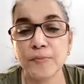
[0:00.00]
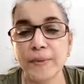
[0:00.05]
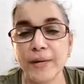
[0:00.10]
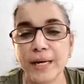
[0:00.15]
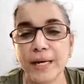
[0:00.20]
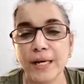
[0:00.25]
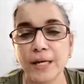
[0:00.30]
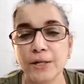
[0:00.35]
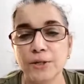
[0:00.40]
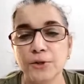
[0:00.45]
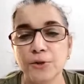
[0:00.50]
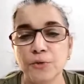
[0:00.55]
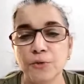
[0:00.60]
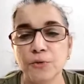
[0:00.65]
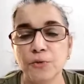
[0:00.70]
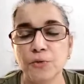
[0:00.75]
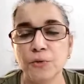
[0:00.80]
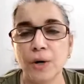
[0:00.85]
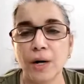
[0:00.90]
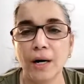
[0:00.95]
me
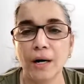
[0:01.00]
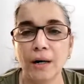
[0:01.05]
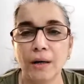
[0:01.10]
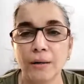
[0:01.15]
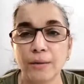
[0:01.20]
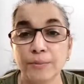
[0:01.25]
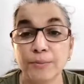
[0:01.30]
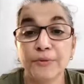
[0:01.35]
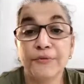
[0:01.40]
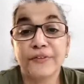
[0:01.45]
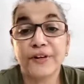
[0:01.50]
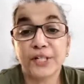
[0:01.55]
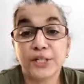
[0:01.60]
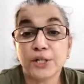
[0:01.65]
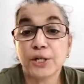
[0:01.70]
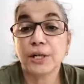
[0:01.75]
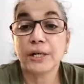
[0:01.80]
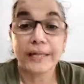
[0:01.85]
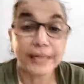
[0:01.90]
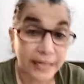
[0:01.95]
to
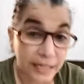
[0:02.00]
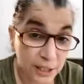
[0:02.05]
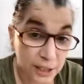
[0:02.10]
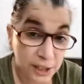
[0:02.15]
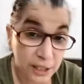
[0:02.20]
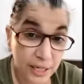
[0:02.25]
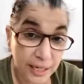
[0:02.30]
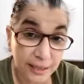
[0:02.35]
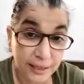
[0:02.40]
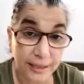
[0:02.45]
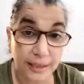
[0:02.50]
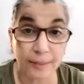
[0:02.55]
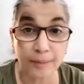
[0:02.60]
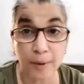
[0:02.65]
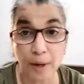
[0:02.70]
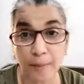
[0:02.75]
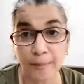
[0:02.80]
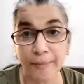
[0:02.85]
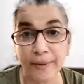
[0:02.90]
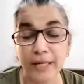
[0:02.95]
professional English theater in
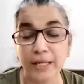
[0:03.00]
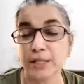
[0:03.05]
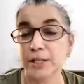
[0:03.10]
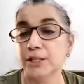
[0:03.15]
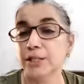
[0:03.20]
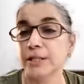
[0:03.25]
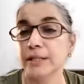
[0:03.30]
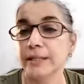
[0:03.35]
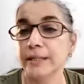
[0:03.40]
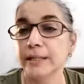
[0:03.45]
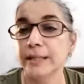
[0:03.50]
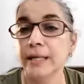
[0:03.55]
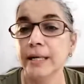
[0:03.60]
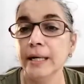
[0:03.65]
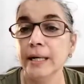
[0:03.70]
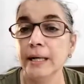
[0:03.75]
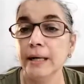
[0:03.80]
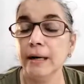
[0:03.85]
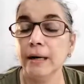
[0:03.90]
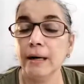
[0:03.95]
Bombay. She
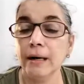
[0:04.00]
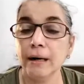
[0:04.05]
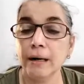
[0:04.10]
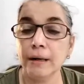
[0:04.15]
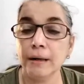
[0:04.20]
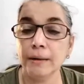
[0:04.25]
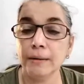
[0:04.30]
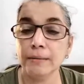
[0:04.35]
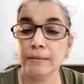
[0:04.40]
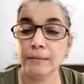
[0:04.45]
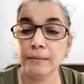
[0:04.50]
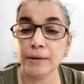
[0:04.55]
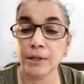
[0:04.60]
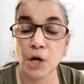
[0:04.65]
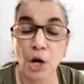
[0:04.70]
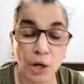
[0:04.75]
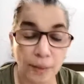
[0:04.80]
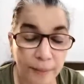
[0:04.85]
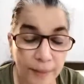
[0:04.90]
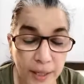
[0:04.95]

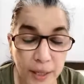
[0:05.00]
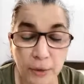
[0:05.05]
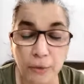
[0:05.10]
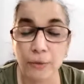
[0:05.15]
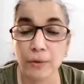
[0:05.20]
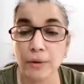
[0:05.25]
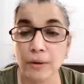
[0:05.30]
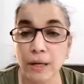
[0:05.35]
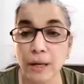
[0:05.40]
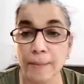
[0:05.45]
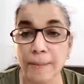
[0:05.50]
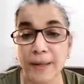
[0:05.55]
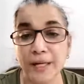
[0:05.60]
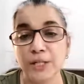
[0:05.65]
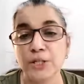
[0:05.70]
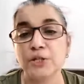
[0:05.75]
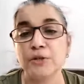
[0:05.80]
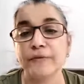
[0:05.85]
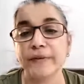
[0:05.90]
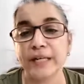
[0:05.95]
got me into a
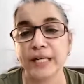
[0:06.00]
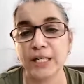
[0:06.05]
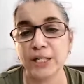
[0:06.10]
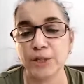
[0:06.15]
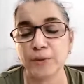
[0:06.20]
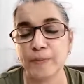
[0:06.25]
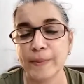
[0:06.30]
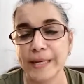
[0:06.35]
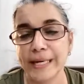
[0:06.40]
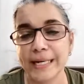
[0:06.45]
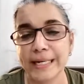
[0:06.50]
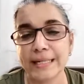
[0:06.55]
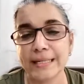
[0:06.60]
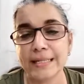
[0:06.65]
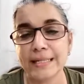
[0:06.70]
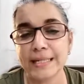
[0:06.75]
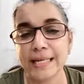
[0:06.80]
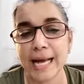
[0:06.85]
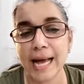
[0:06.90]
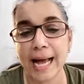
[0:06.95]
bunch of English
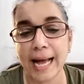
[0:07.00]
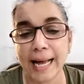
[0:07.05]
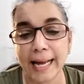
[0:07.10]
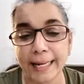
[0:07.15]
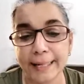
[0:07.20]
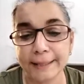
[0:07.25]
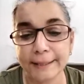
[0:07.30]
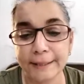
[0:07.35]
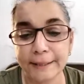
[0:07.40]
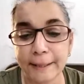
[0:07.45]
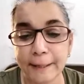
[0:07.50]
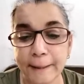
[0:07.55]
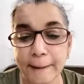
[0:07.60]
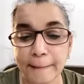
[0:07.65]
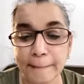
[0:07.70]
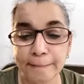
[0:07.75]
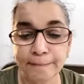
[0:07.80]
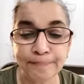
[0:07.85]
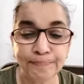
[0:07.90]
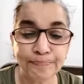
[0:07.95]
plays, and
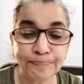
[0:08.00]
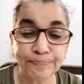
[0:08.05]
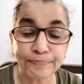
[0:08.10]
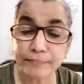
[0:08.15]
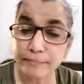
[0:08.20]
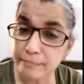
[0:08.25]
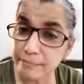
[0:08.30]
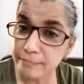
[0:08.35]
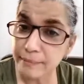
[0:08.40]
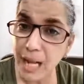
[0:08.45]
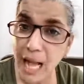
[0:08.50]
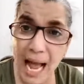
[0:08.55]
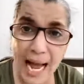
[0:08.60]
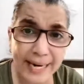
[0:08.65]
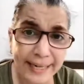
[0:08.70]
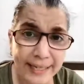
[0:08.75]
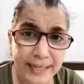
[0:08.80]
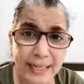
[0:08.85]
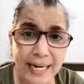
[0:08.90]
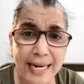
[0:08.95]
I
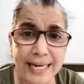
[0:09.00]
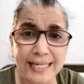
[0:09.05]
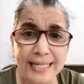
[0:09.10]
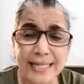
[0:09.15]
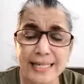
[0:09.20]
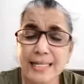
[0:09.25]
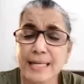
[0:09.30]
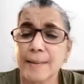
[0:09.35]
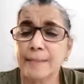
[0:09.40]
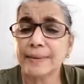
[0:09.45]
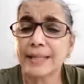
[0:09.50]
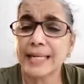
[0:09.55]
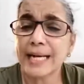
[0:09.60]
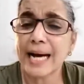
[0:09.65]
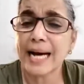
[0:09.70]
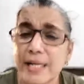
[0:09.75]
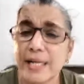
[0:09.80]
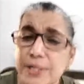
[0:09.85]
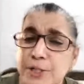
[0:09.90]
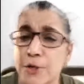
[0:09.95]
realized it's something
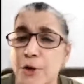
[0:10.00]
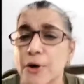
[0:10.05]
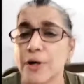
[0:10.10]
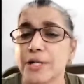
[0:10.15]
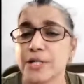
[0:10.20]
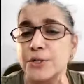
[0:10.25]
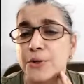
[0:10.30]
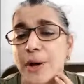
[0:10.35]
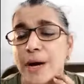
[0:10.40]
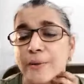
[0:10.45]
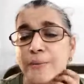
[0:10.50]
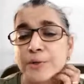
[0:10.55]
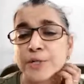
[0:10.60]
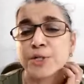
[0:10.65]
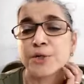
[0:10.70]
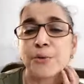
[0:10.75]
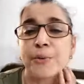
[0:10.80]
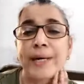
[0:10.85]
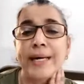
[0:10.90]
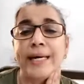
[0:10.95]
I enjoy. So I
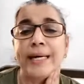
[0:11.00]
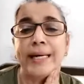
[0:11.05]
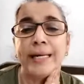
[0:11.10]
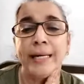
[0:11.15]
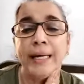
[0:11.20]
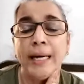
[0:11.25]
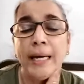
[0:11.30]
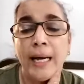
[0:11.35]
was doing,